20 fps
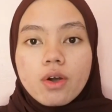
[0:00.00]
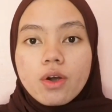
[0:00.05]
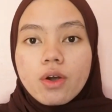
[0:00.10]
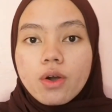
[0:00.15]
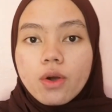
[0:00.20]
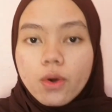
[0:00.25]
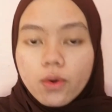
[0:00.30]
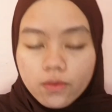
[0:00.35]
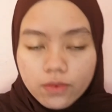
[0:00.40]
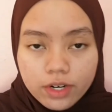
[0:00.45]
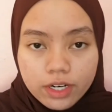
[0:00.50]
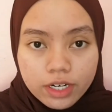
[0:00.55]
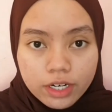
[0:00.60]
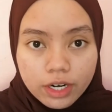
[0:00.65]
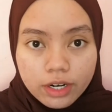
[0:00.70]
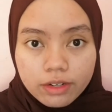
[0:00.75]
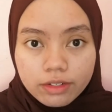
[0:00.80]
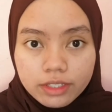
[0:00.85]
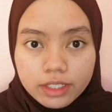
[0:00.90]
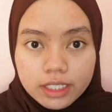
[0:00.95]

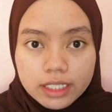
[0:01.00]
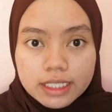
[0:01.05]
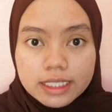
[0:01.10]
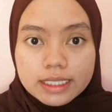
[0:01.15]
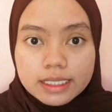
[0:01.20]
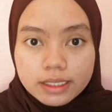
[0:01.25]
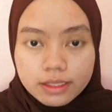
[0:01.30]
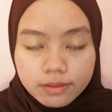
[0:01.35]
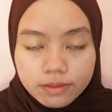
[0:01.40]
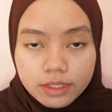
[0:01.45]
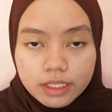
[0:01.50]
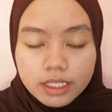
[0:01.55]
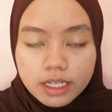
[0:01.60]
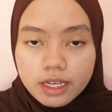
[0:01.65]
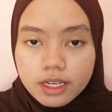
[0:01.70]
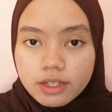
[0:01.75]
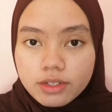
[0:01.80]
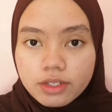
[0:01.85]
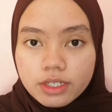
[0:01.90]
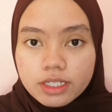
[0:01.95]
Overcrowded living
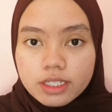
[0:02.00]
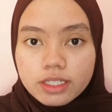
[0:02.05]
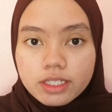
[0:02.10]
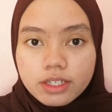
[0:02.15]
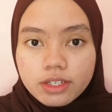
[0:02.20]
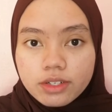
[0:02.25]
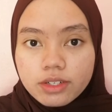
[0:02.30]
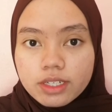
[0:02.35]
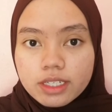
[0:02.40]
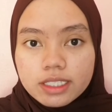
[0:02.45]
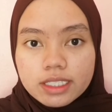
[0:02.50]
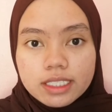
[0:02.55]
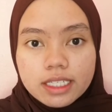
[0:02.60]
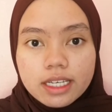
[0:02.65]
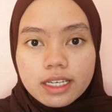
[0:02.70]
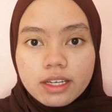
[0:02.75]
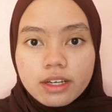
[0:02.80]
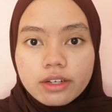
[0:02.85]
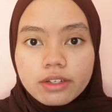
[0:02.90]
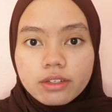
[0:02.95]
area creates
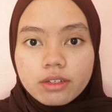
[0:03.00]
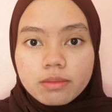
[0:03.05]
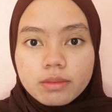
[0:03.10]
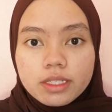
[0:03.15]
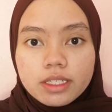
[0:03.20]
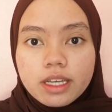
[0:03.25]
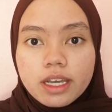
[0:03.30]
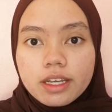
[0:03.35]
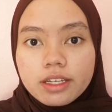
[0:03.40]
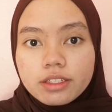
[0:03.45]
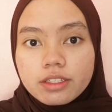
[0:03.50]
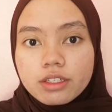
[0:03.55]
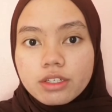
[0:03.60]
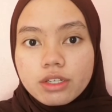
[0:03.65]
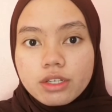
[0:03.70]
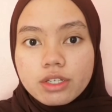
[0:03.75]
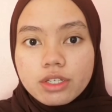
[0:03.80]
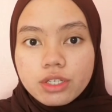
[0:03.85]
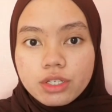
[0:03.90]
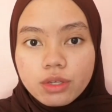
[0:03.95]
economic and
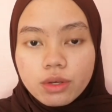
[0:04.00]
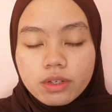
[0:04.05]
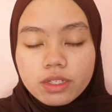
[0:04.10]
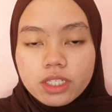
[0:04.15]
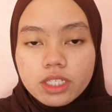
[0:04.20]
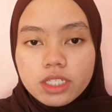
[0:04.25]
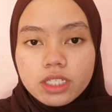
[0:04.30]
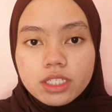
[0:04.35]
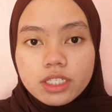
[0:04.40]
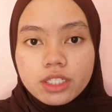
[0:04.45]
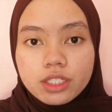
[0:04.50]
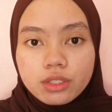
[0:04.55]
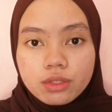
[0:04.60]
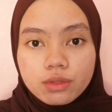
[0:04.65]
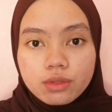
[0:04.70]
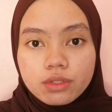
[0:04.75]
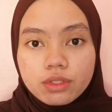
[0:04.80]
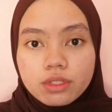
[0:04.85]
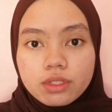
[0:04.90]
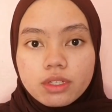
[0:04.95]
social
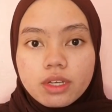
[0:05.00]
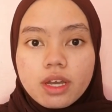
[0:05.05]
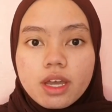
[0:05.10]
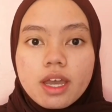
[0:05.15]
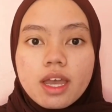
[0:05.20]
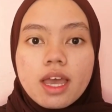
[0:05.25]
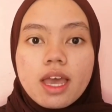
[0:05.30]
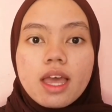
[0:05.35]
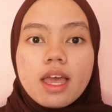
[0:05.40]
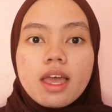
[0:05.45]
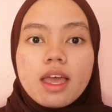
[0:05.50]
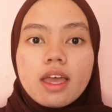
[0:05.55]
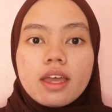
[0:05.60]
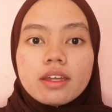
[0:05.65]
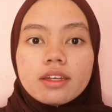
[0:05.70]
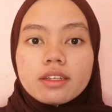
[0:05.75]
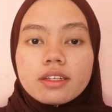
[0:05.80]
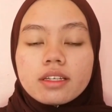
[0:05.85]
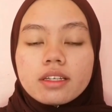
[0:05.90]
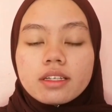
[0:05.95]
issues,
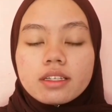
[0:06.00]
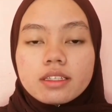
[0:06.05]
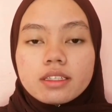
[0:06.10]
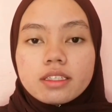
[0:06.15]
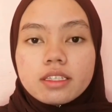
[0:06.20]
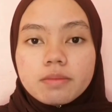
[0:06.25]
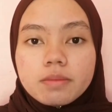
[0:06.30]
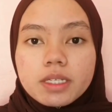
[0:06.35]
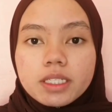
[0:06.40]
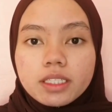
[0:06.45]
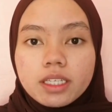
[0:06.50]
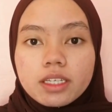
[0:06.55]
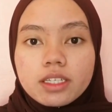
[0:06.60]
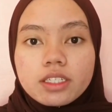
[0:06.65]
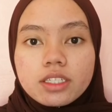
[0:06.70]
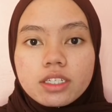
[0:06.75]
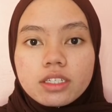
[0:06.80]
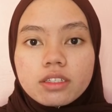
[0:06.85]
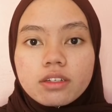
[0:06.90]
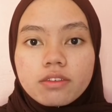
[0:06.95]
and the
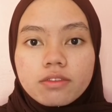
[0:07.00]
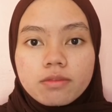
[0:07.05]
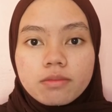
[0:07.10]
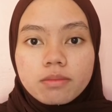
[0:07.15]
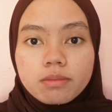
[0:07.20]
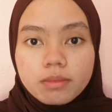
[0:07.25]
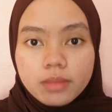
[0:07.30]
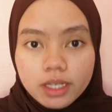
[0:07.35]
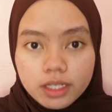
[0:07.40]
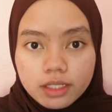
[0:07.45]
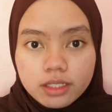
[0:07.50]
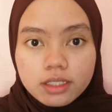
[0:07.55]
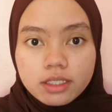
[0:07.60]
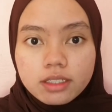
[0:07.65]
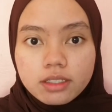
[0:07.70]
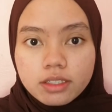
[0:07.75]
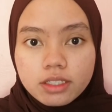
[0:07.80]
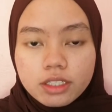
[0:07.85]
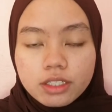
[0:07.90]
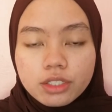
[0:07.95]
limitation of
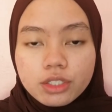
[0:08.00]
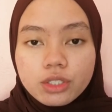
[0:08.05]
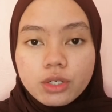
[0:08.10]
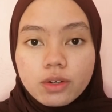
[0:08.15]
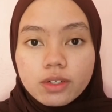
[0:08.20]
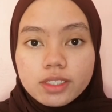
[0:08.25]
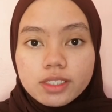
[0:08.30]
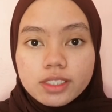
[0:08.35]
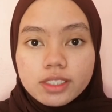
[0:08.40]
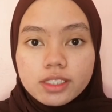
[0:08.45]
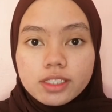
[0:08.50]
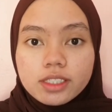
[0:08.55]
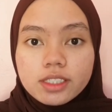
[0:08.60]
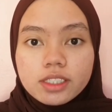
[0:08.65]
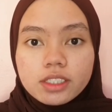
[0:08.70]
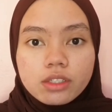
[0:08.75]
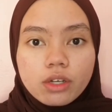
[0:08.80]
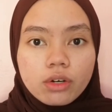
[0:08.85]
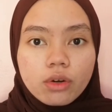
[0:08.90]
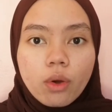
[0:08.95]
material choices
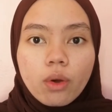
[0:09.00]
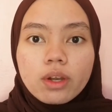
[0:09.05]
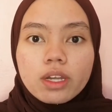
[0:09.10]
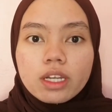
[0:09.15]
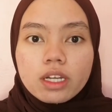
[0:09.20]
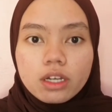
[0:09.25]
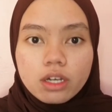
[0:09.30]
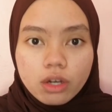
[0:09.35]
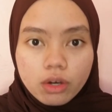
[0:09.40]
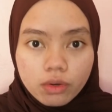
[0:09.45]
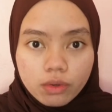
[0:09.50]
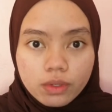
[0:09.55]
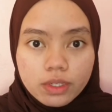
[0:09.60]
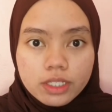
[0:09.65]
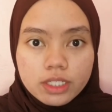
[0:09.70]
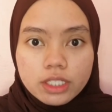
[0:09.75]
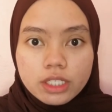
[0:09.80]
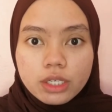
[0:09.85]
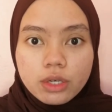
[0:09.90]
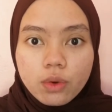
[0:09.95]
not only lowers
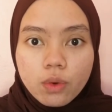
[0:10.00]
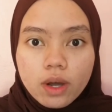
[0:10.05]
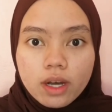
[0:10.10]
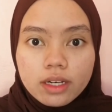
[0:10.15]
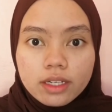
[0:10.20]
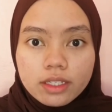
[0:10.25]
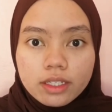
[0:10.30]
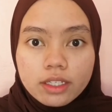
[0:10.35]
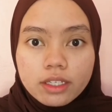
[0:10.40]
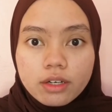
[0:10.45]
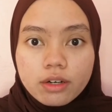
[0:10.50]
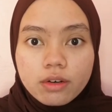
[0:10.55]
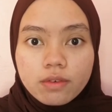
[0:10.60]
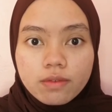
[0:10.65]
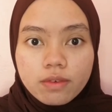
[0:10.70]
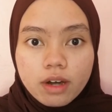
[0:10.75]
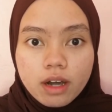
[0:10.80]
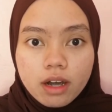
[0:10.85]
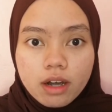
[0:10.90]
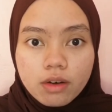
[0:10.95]
the quality of
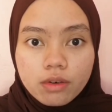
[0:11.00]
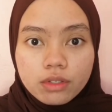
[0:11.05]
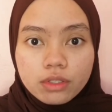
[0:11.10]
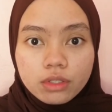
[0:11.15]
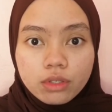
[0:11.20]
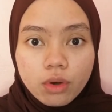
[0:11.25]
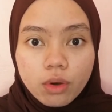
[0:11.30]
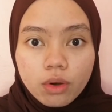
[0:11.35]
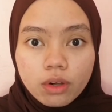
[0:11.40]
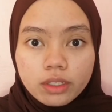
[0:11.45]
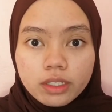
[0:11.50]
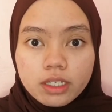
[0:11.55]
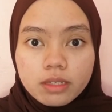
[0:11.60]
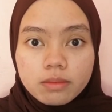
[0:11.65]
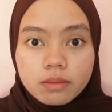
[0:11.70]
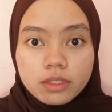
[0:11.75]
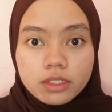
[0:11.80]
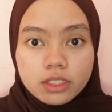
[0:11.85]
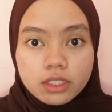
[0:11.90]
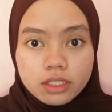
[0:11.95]
householding
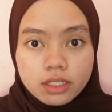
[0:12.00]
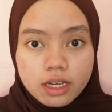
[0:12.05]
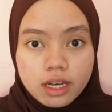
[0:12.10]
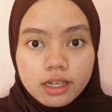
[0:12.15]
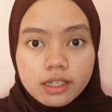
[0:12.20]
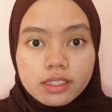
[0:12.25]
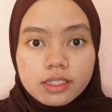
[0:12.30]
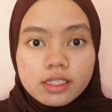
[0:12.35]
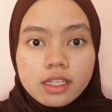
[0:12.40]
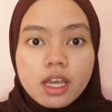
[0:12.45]
merchandise,